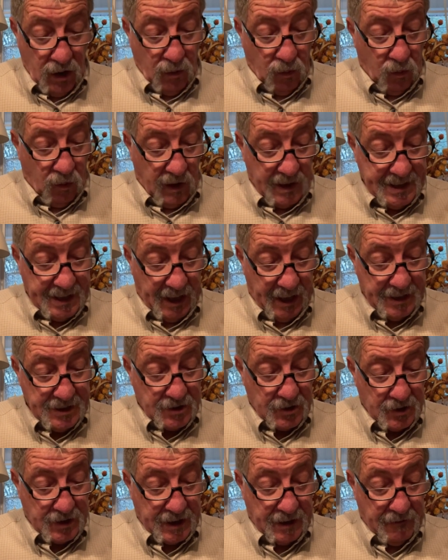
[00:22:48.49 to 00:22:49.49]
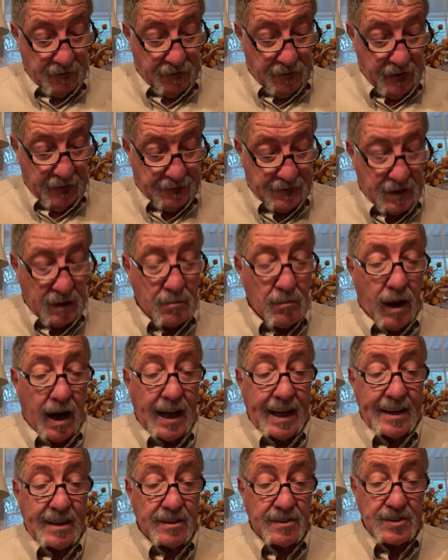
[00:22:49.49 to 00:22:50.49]
150
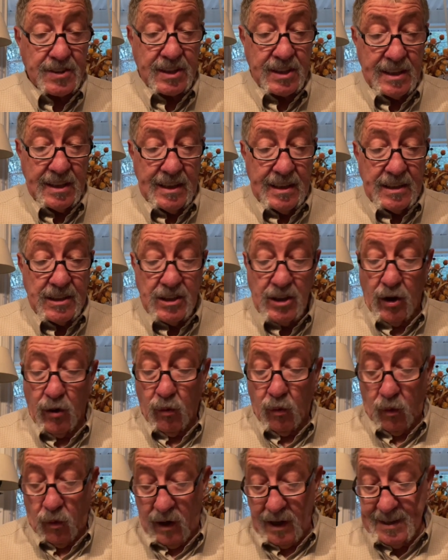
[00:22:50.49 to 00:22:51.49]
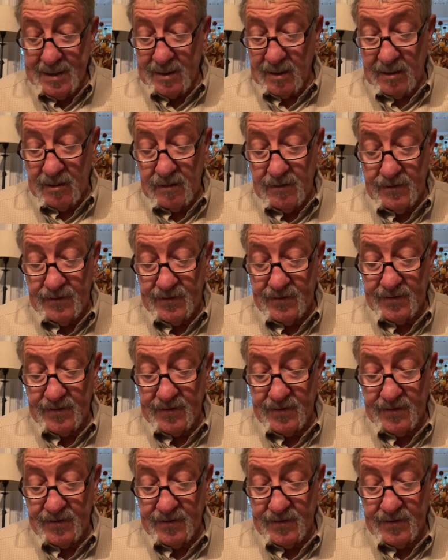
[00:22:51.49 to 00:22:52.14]
miles. No wonder